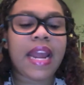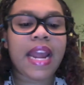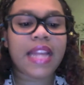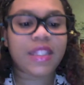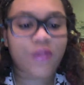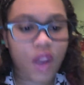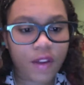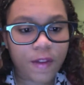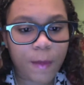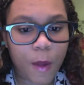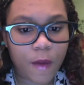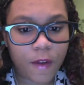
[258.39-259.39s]
it's far
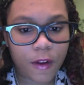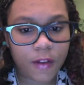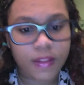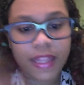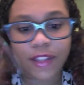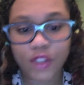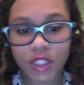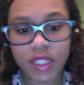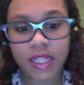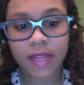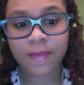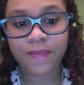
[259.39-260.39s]
from over, like
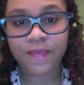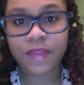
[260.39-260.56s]
Drizzy